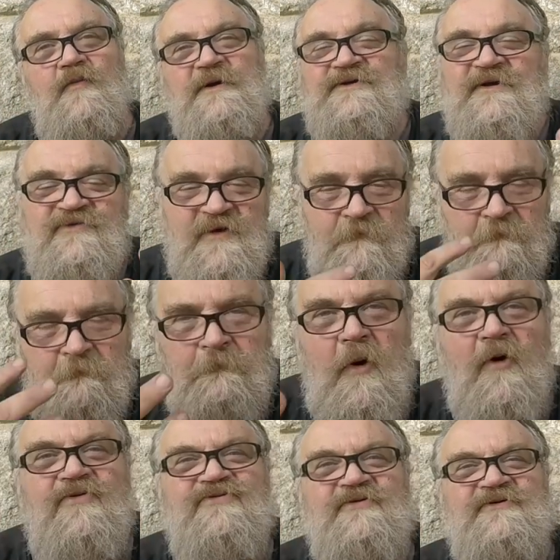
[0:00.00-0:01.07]
which is a
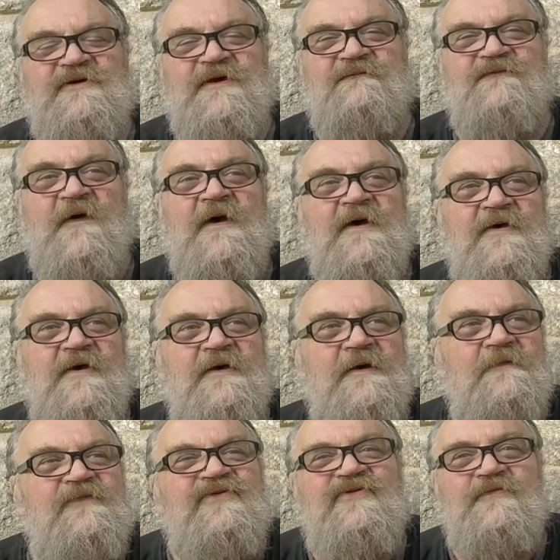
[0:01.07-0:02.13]
positive
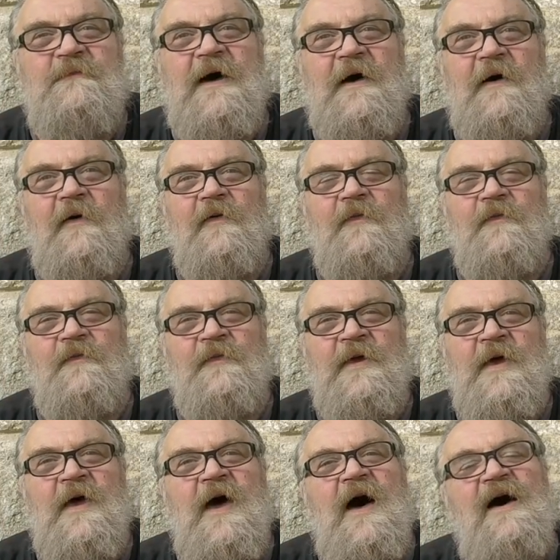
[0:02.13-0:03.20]
smell.
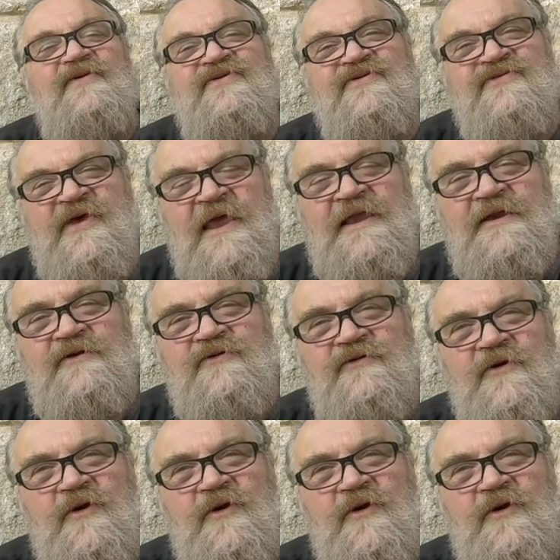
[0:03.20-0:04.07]
A scent,